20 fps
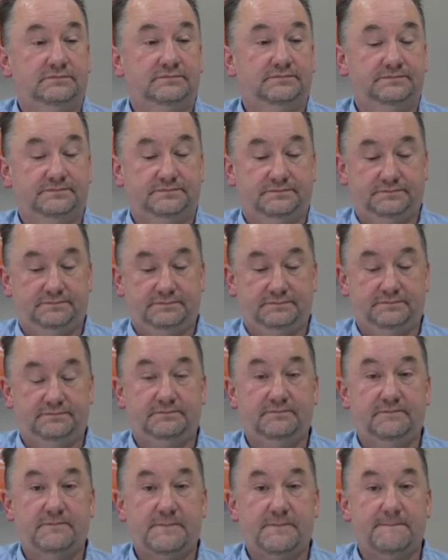
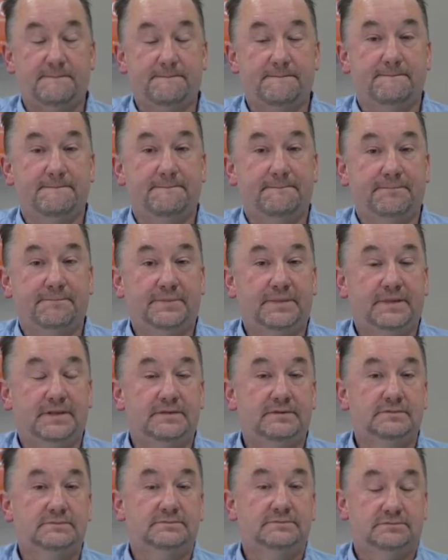
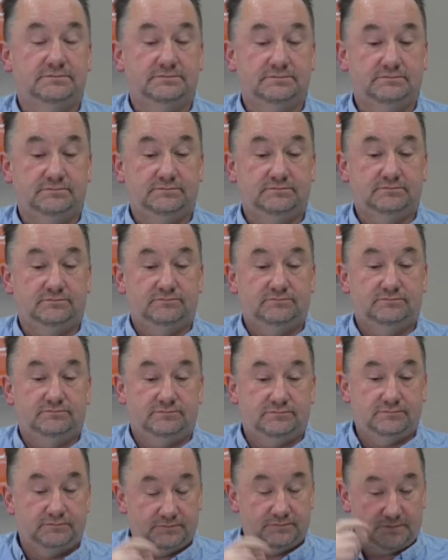
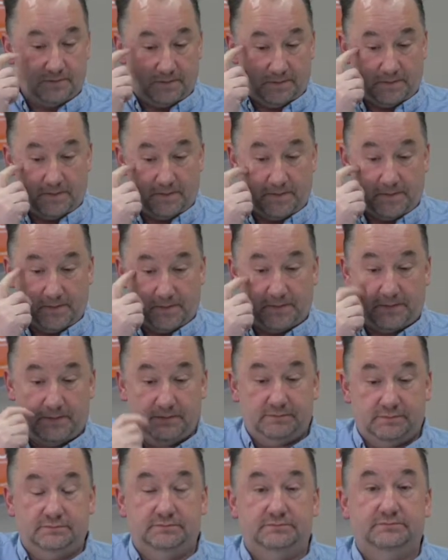
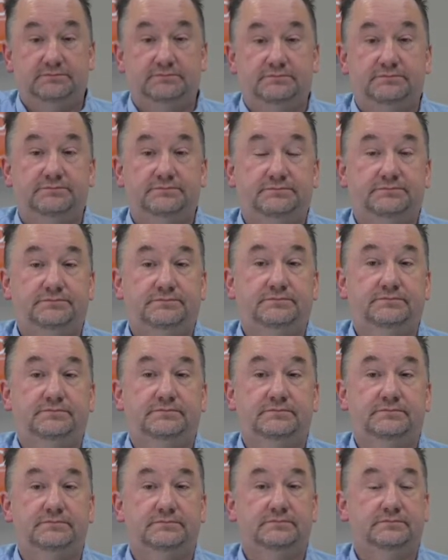
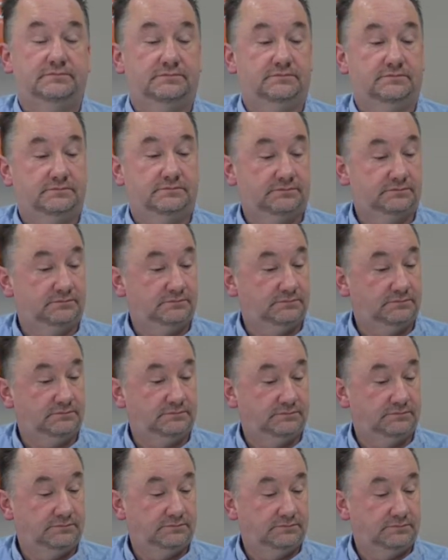
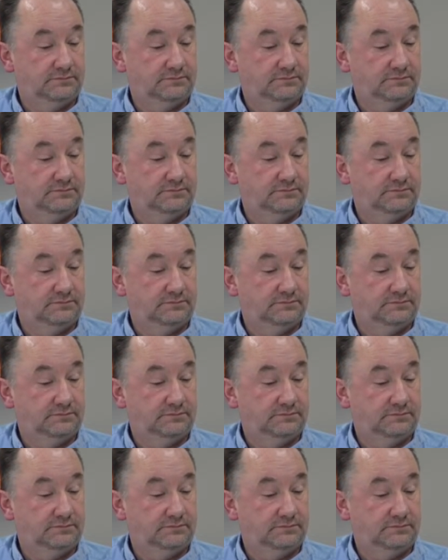This person isn't speaking.